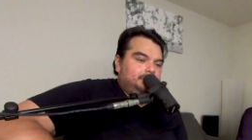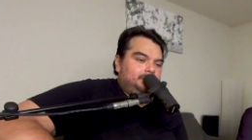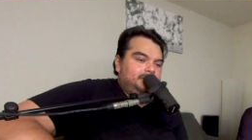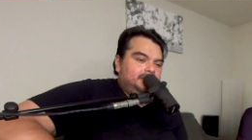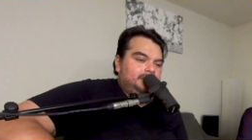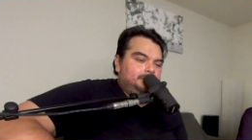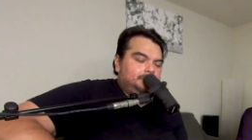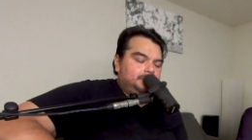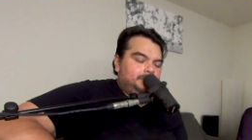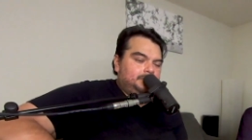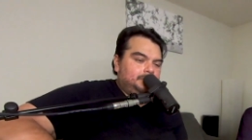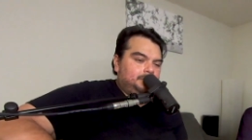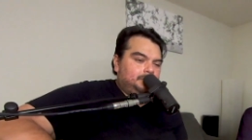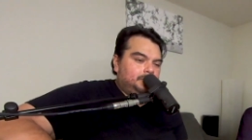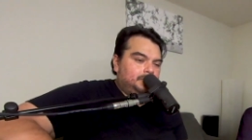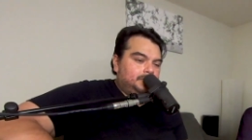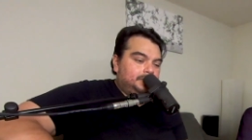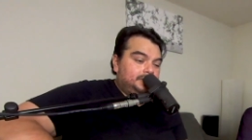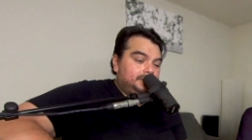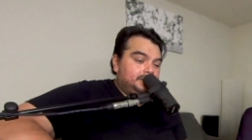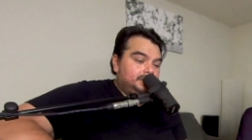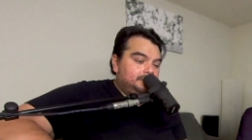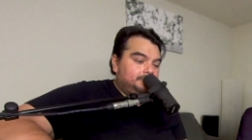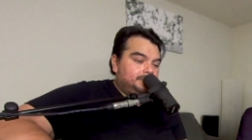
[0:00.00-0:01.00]
be able to
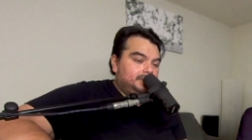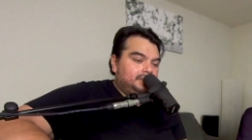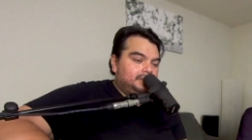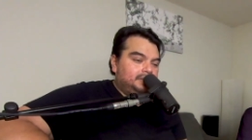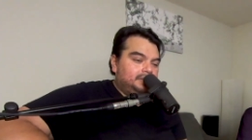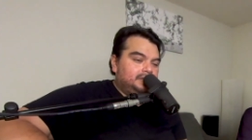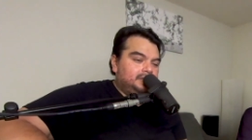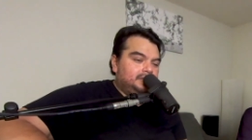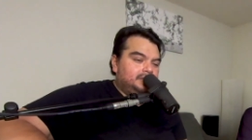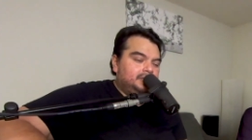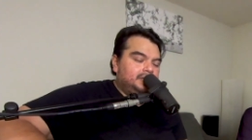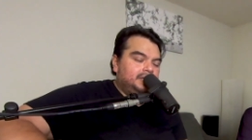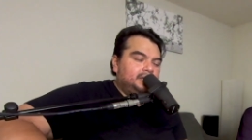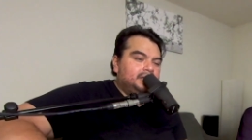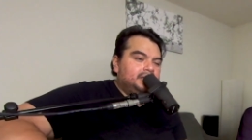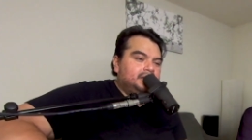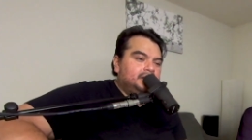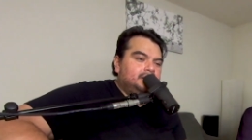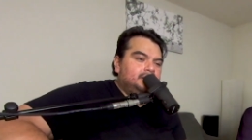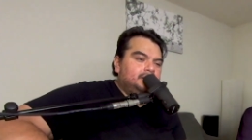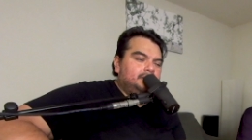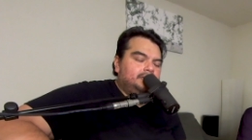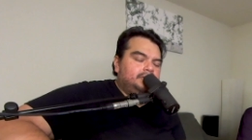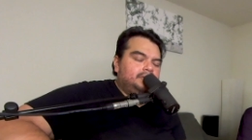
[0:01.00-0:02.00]
worship and to
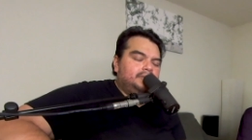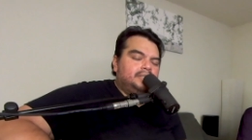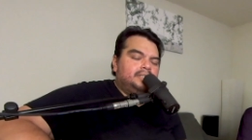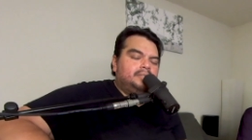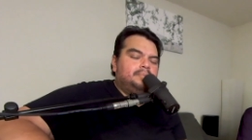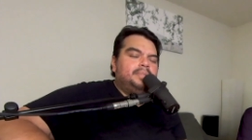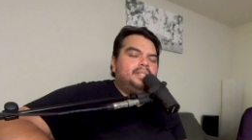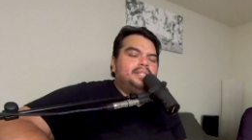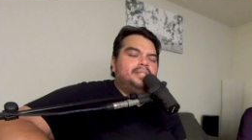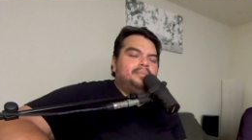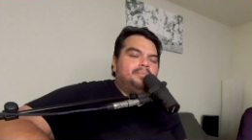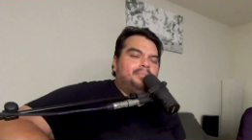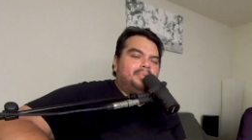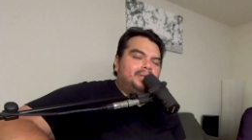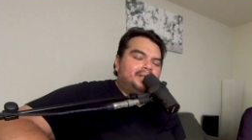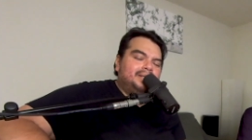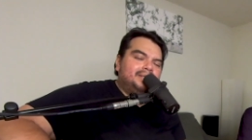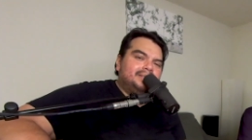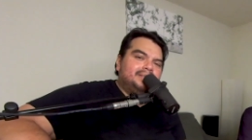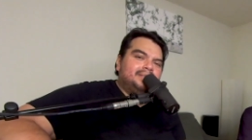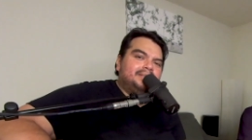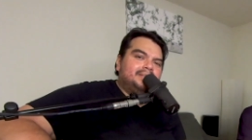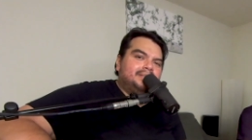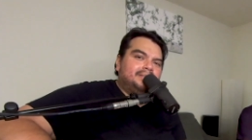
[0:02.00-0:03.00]
sing and to just be in the
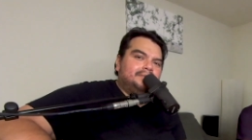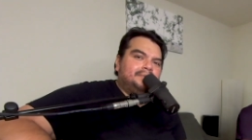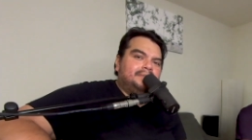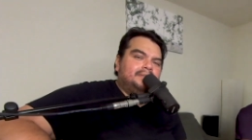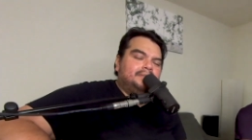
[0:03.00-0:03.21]
presence of